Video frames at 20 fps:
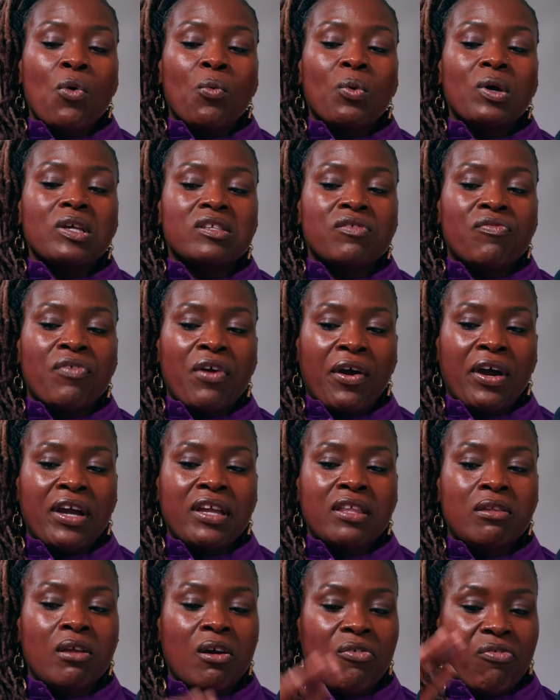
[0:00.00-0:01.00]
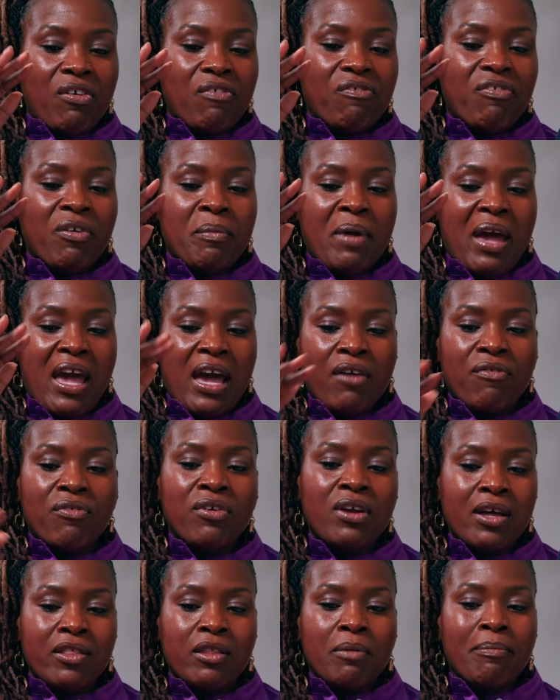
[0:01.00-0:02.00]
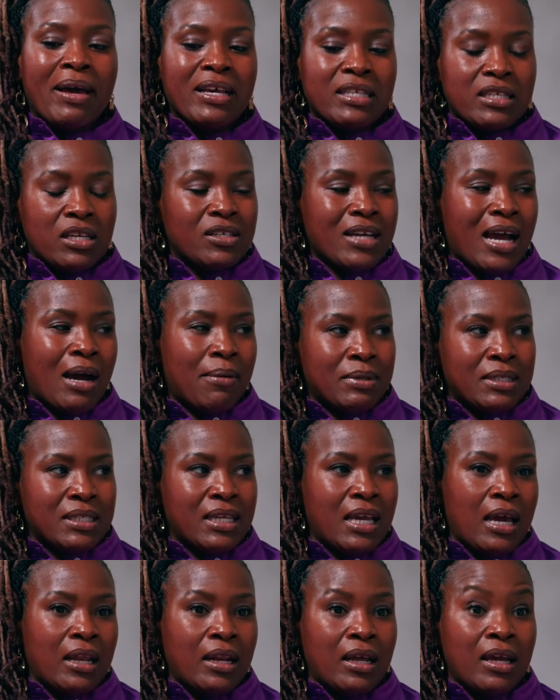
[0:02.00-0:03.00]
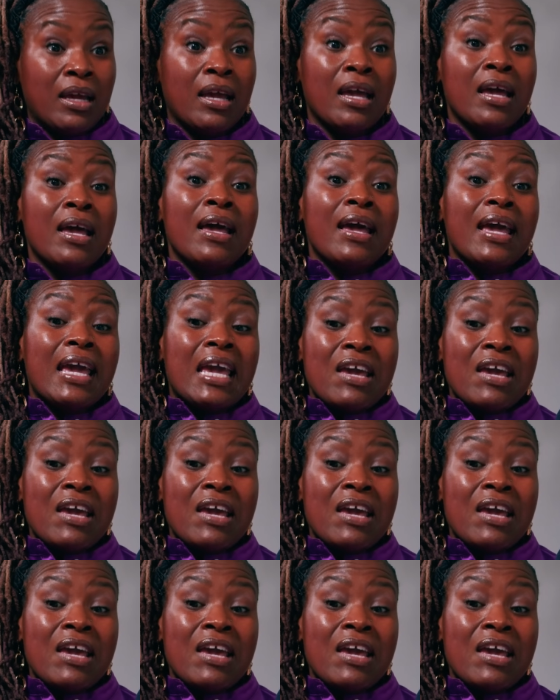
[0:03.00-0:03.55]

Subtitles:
was very different from every other message I was getting.